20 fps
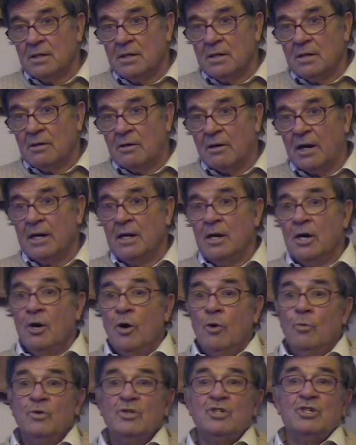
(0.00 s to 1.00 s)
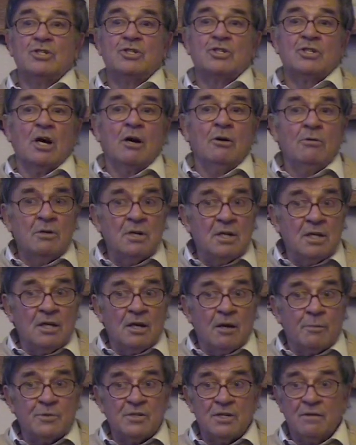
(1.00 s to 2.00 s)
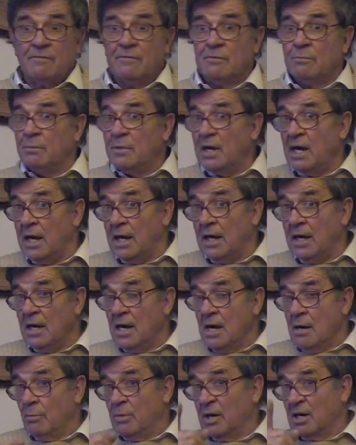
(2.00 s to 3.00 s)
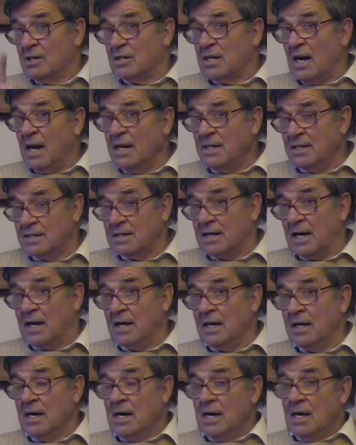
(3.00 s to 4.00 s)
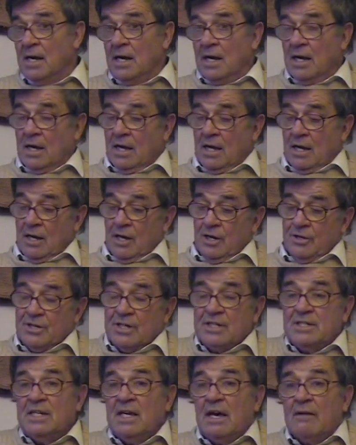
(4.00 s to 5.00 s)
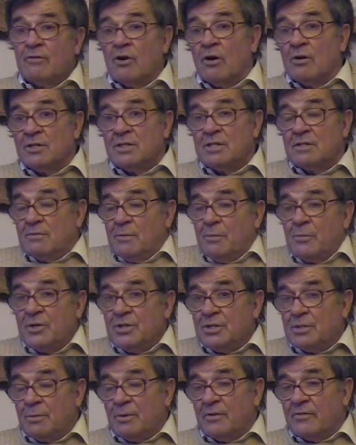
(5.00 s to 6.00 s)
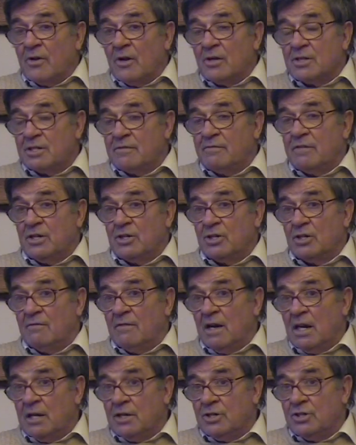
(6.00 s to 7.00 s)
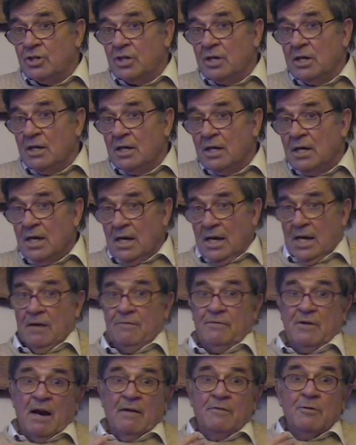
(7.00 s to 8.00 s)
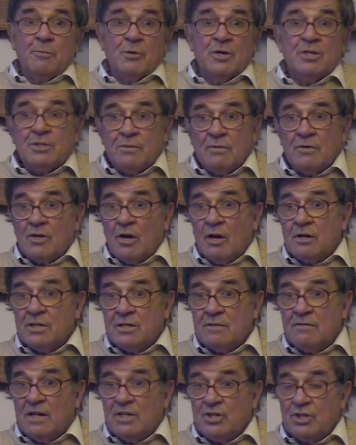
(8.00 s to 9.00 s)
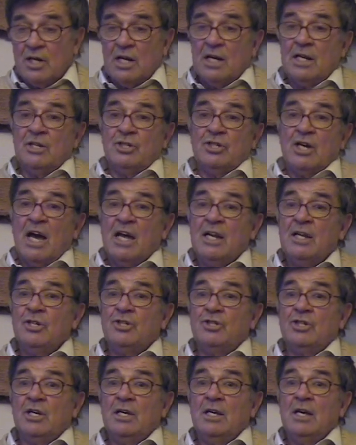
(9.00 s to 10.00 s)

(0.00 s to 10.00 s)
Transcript: right? Which is totally the opposite from me, because I say, does he have the principle of conservation of energy? If you have the principle of conservation energy, energy